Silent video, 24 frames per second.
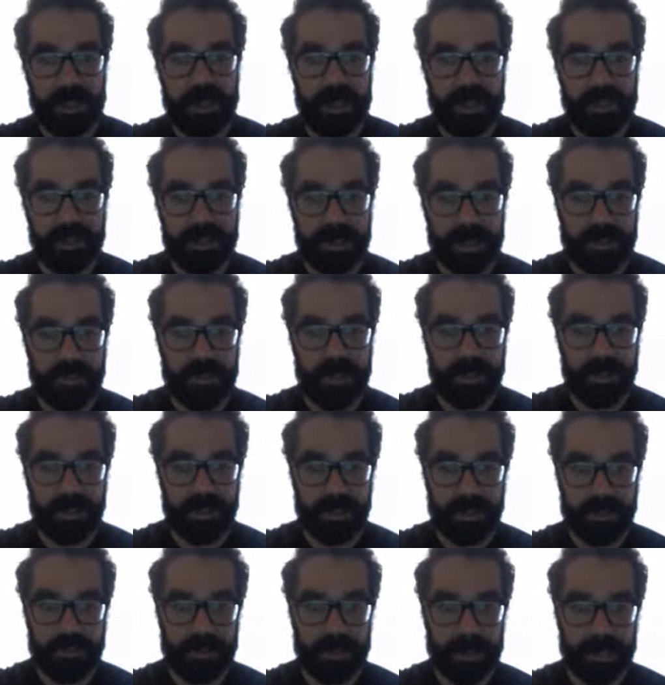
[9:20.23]
I stopped making
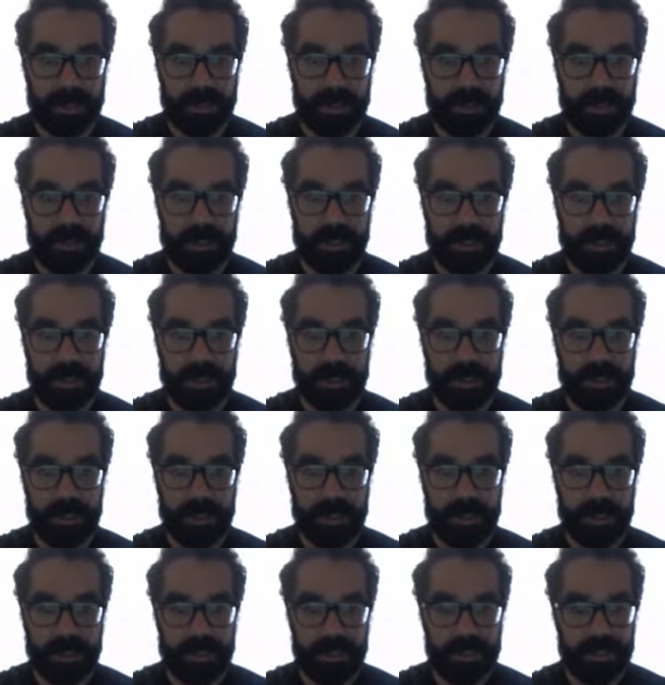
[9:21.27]
it a priority.
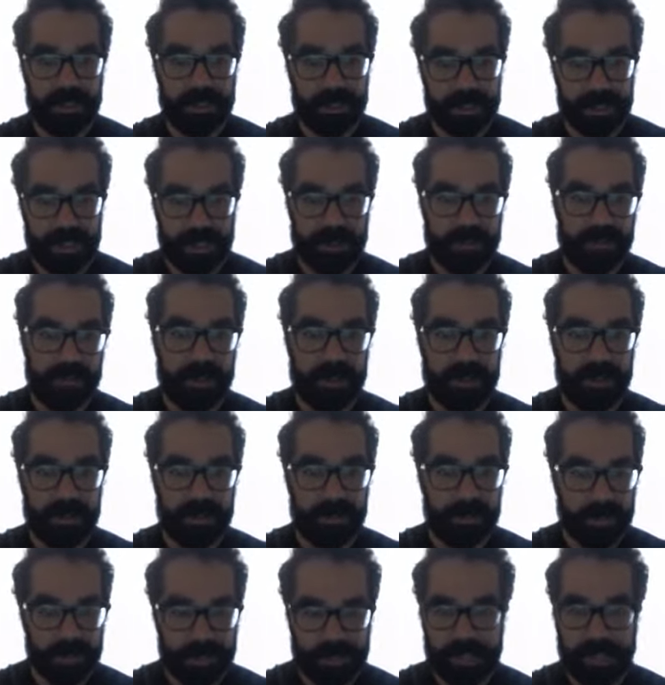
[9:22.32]
Just shelved it.
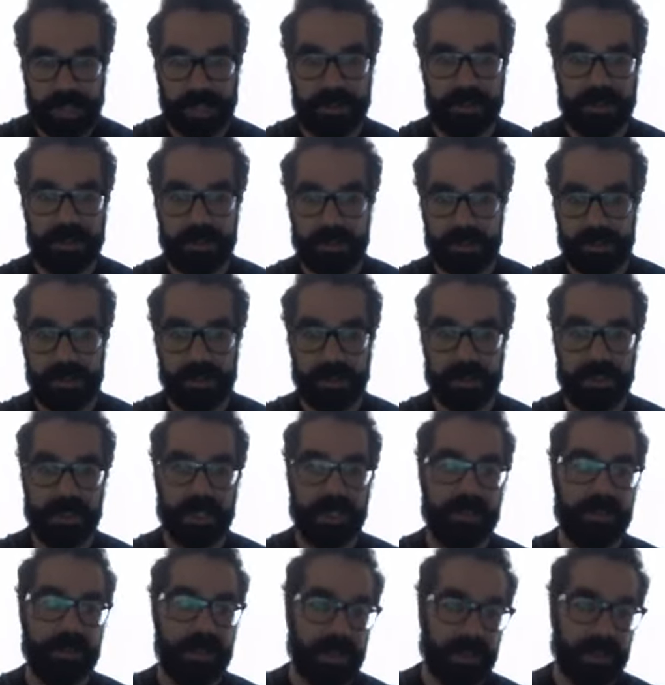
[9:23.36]
But the tattoo was like
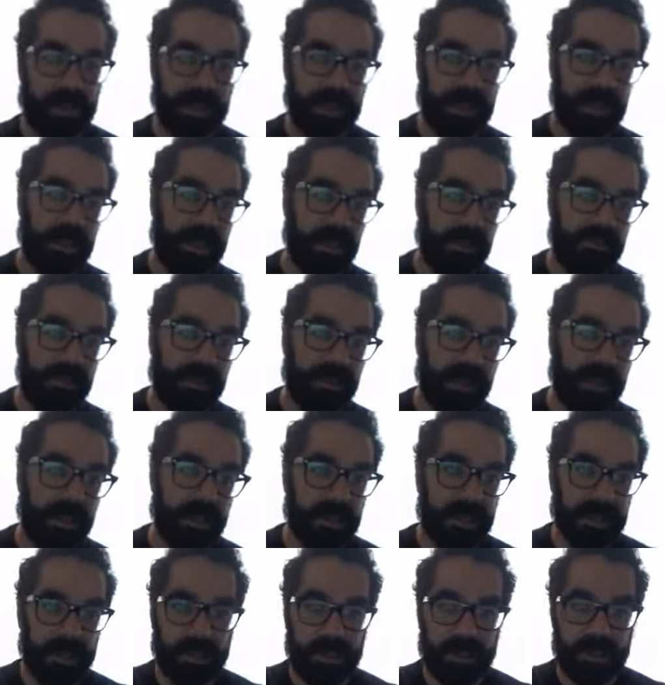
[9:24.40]
my lifeline,
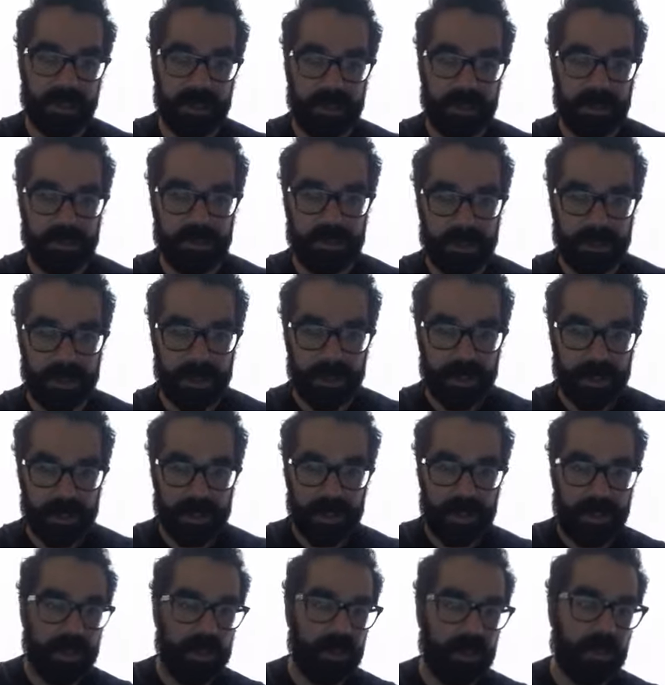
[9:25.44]
and
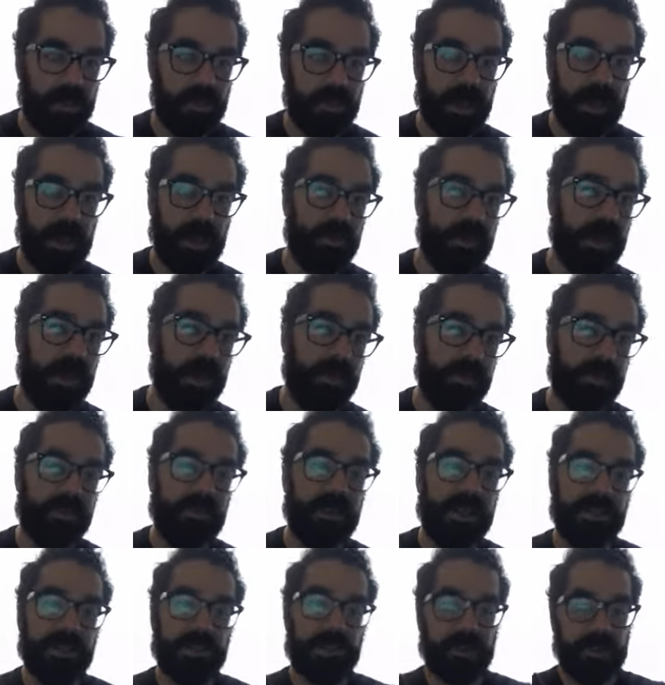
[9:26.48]
throughout my
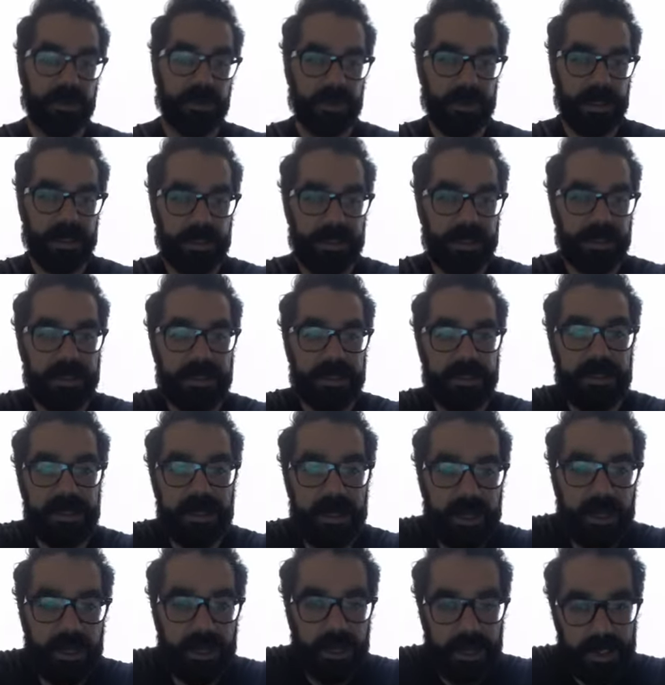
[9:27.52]
professional career, it's
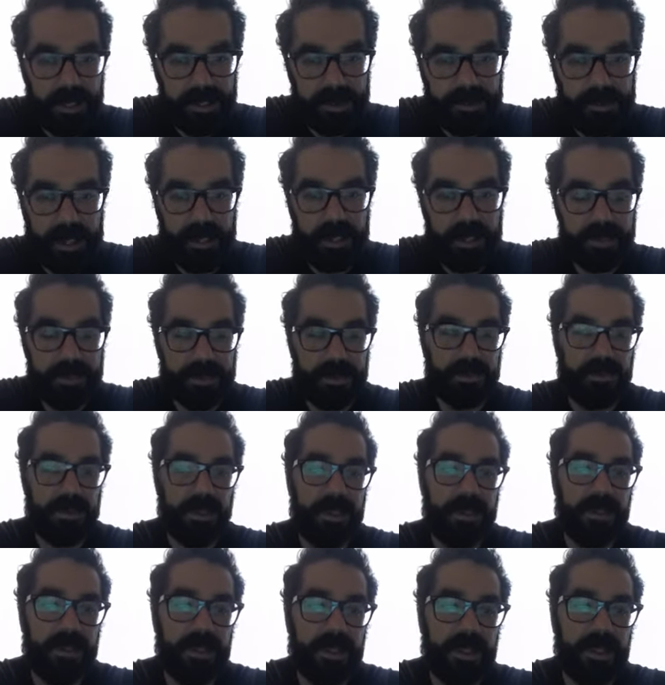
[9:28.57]
brought up some
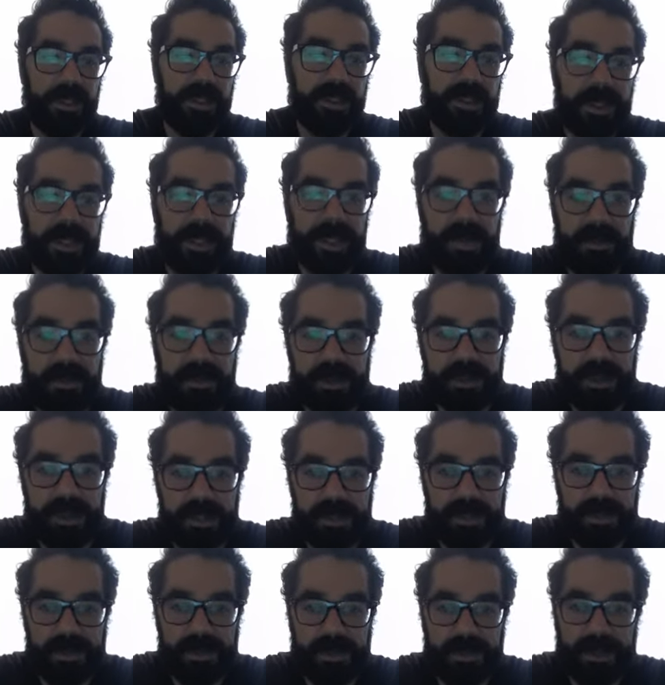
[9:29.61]
really cool, interesting
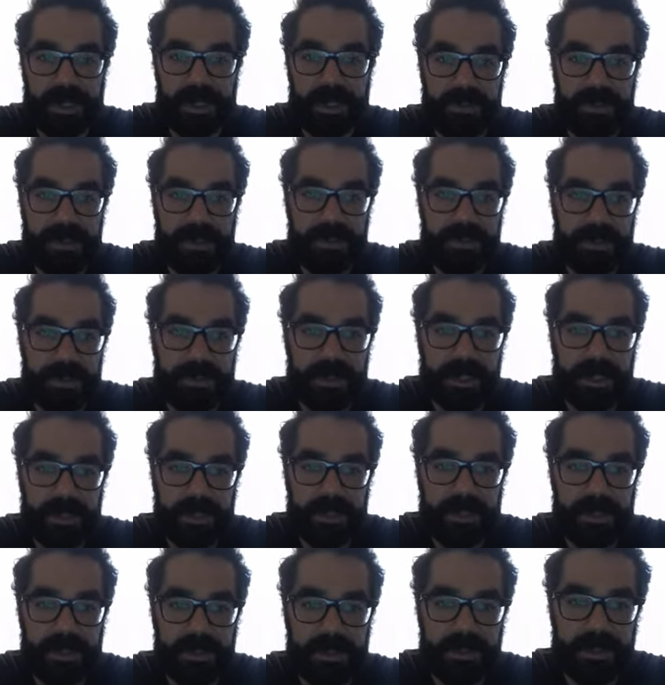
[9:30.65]
conversations, reminded me of some
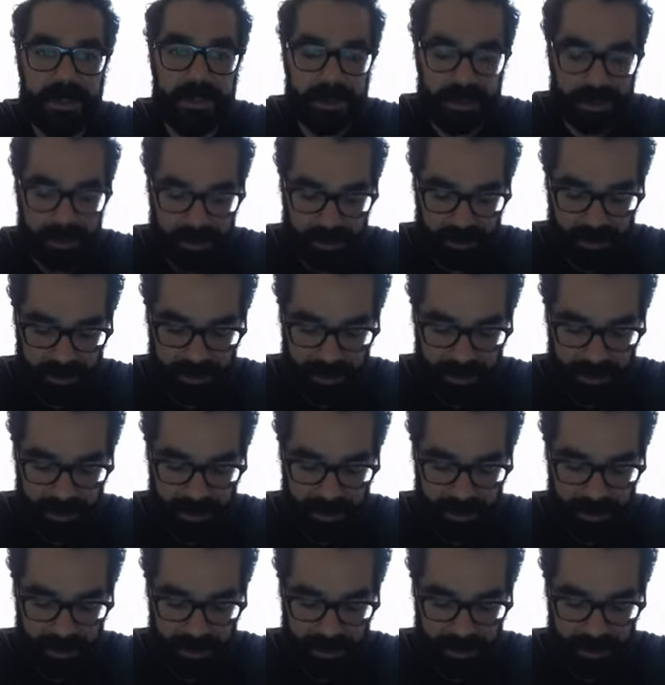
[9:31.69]
ideals. So